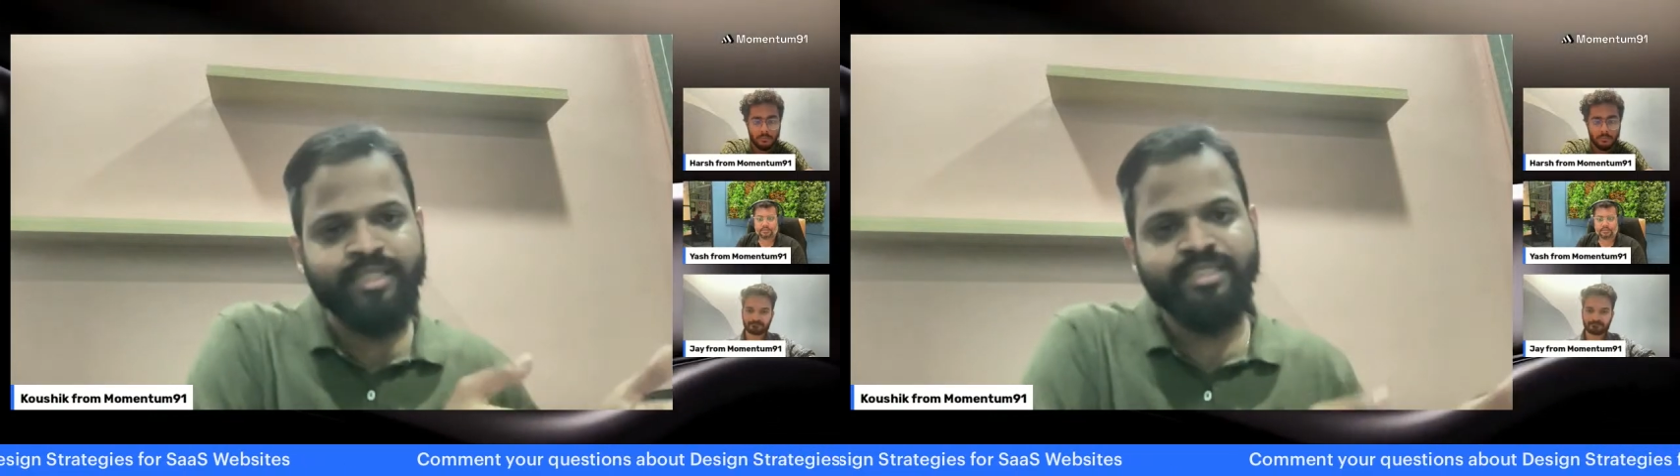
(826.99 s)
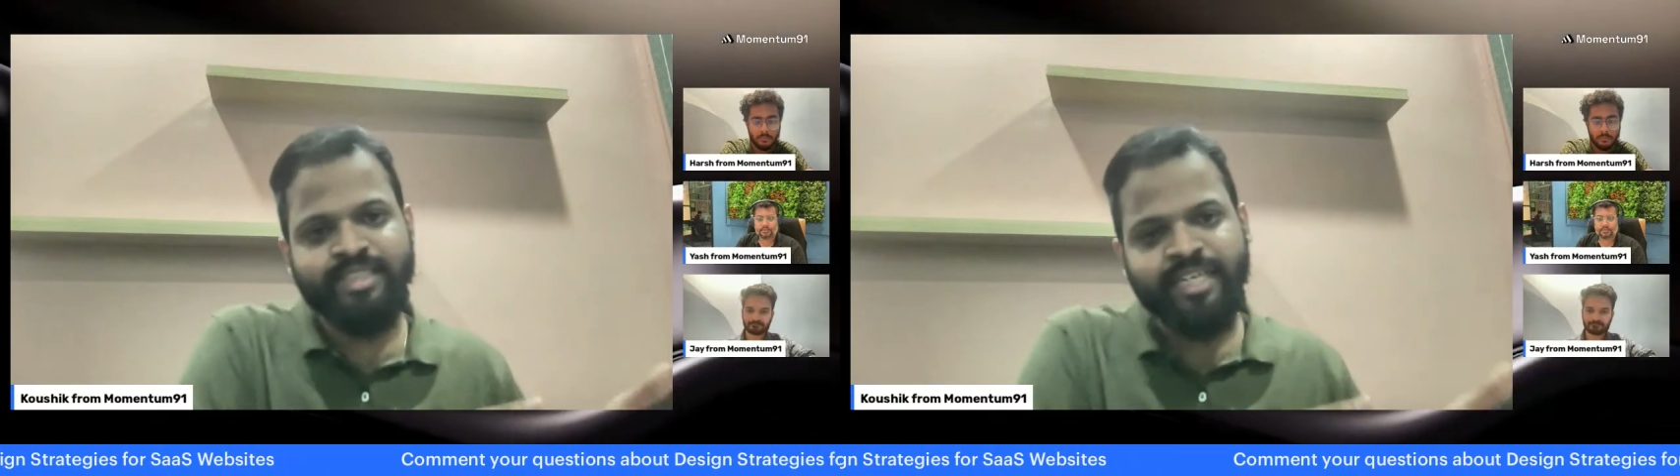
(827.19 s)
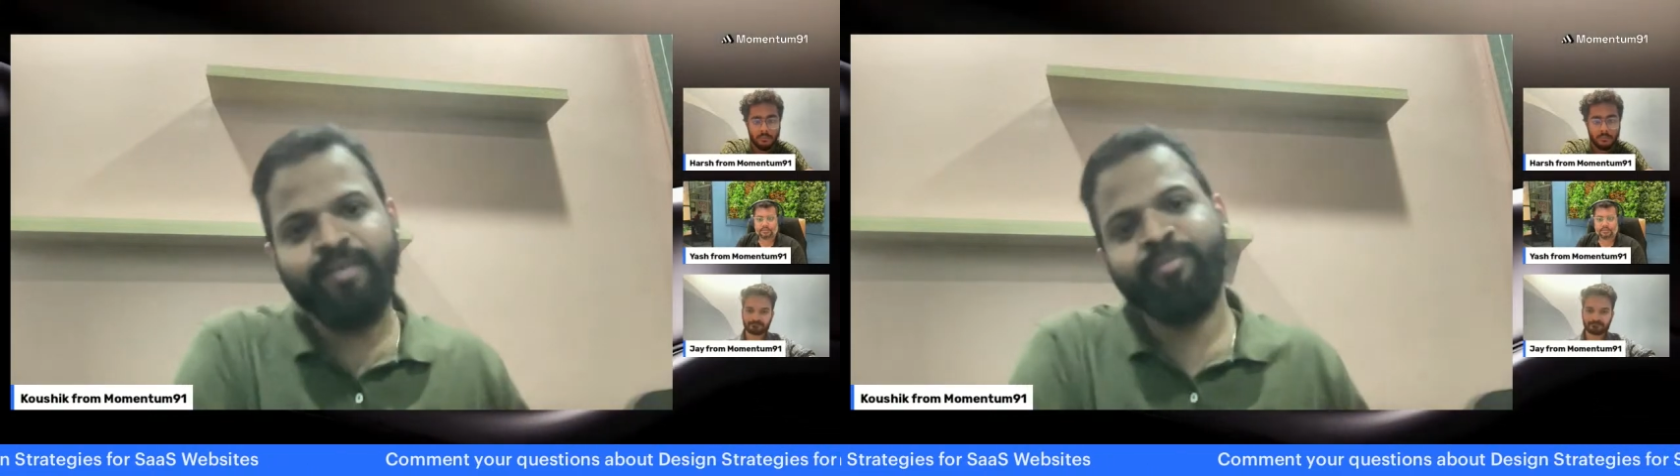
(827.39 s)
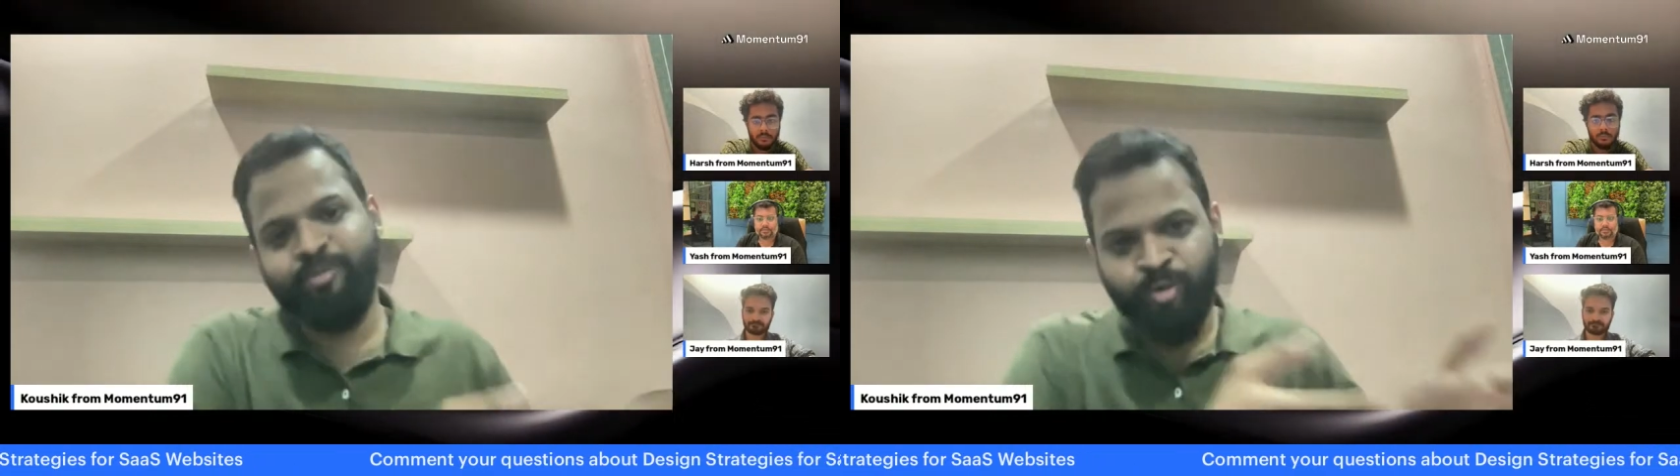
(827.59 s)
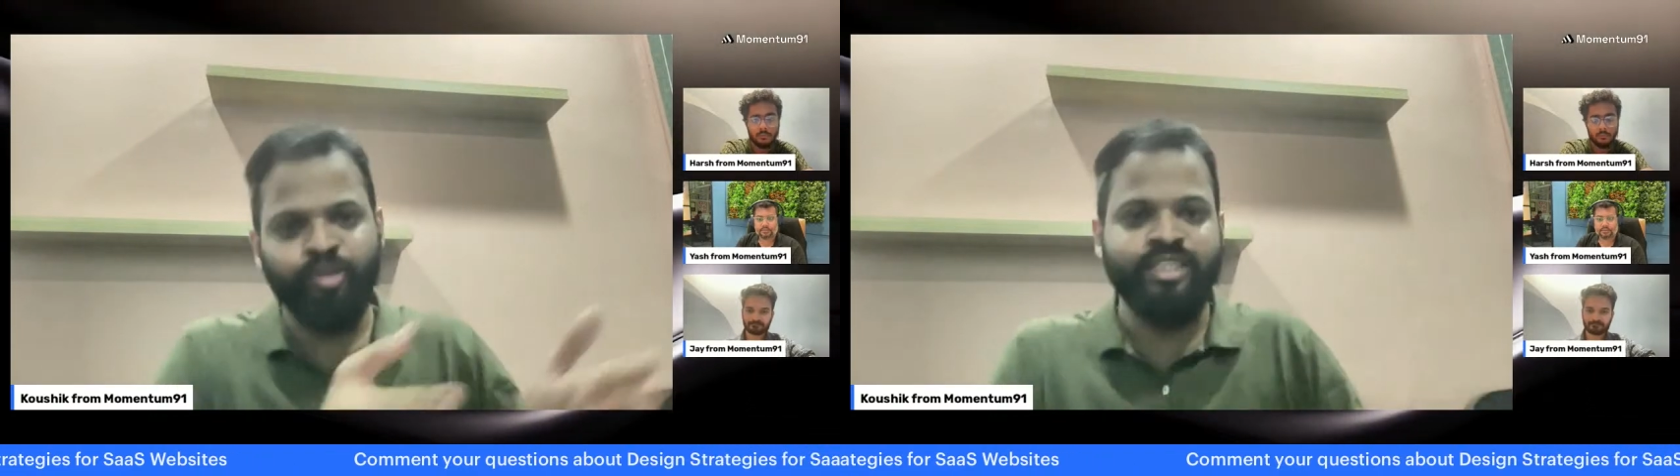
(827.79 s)
the designer
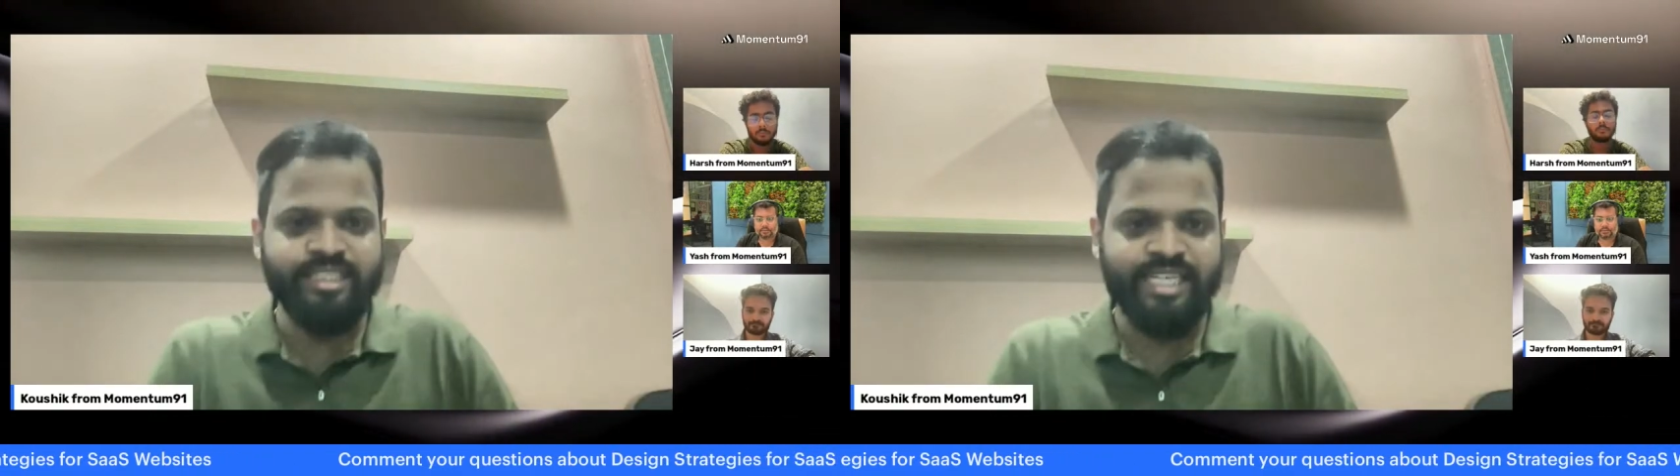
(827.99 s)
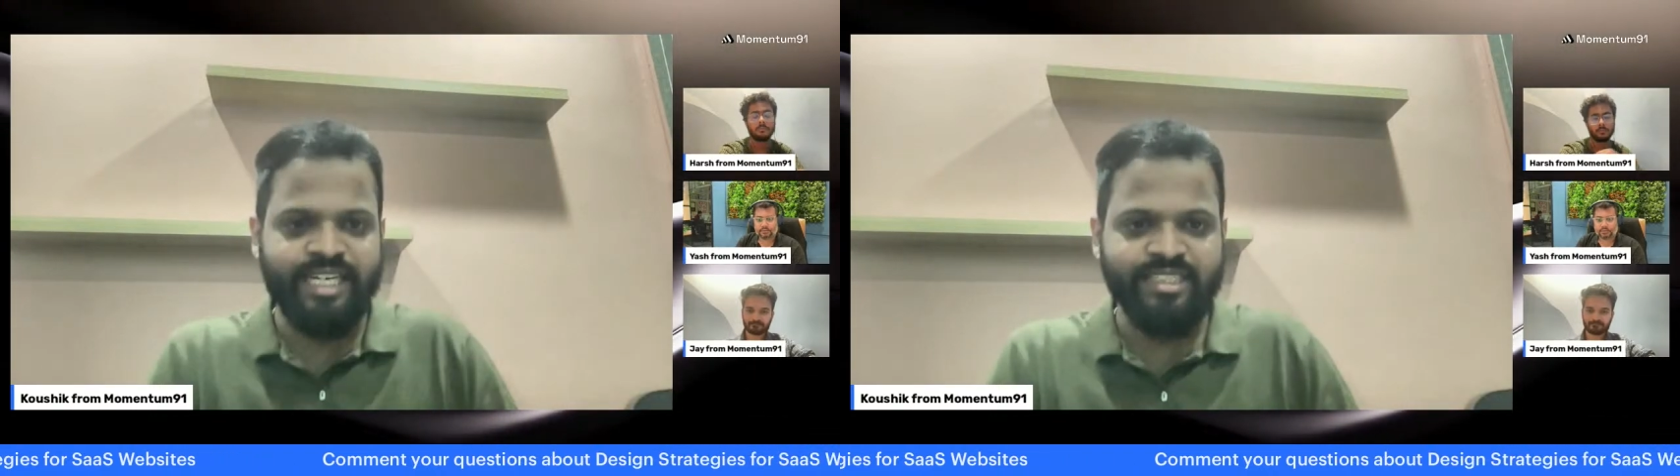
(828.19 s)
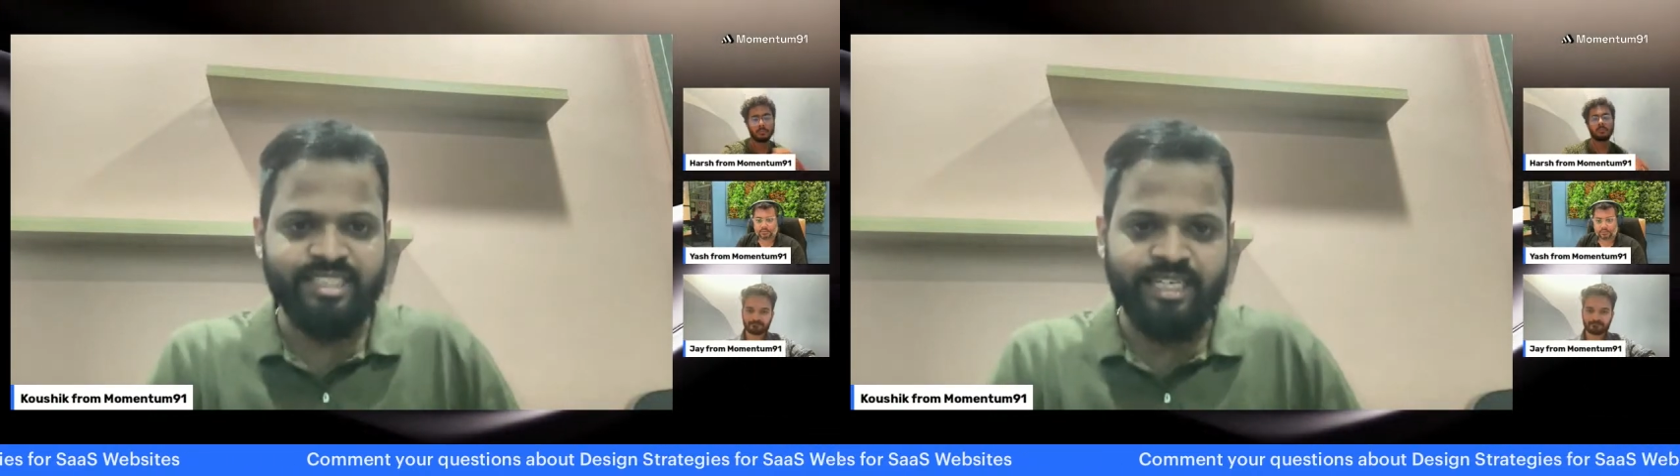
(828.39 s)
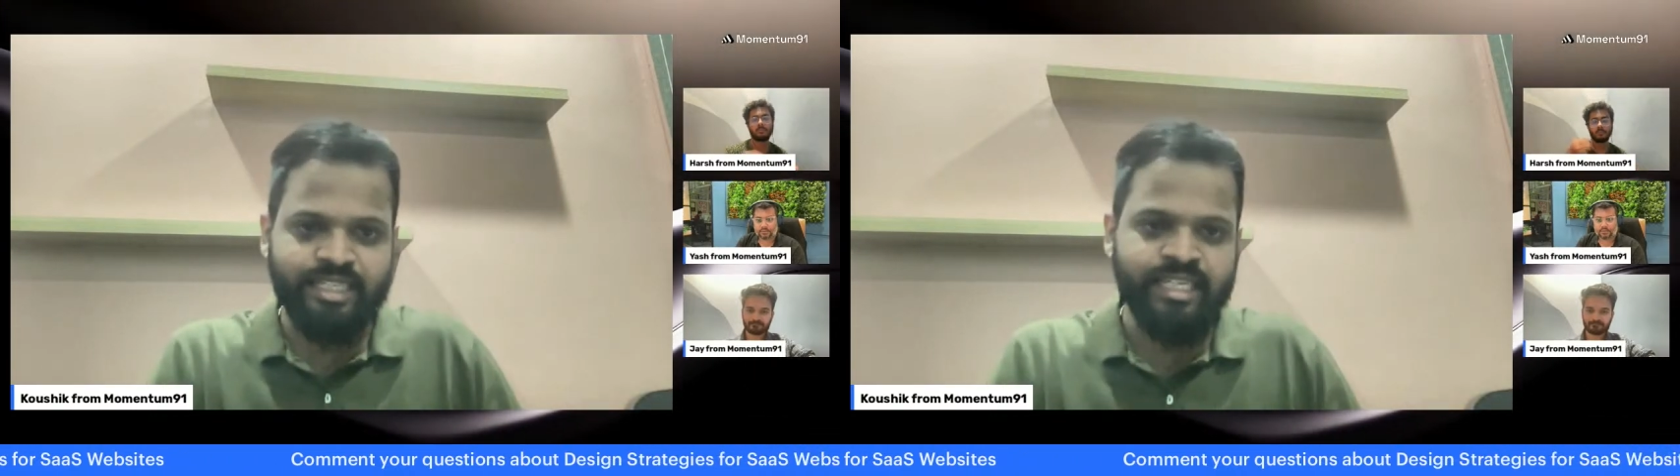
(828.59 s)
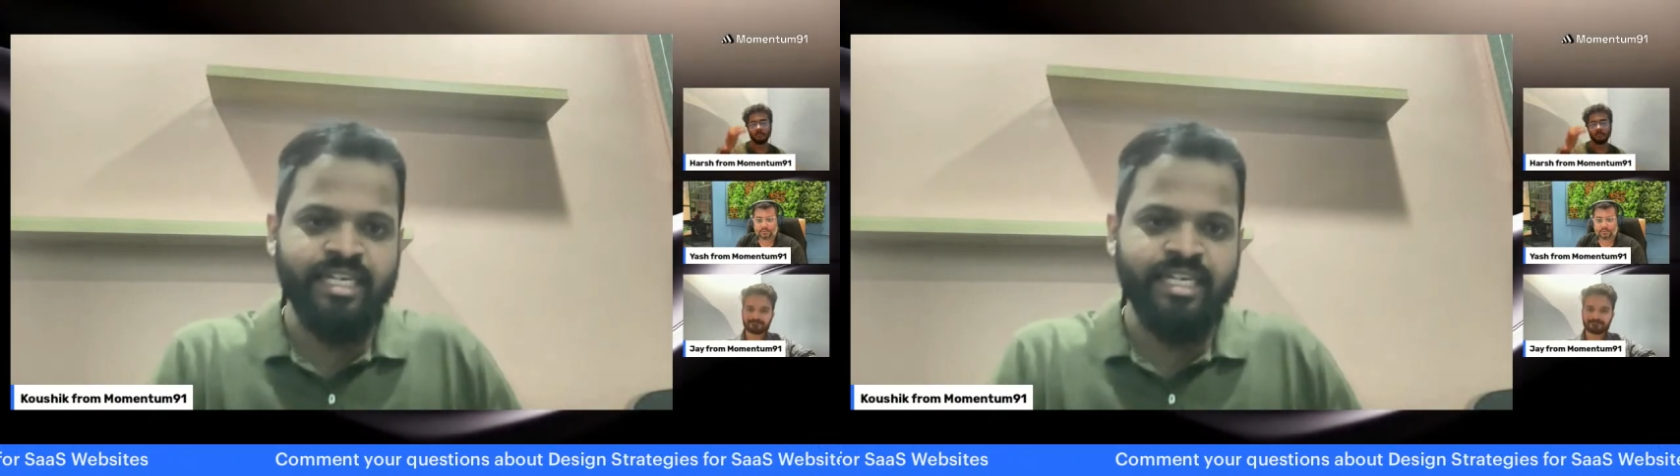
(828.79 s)
before the design is done,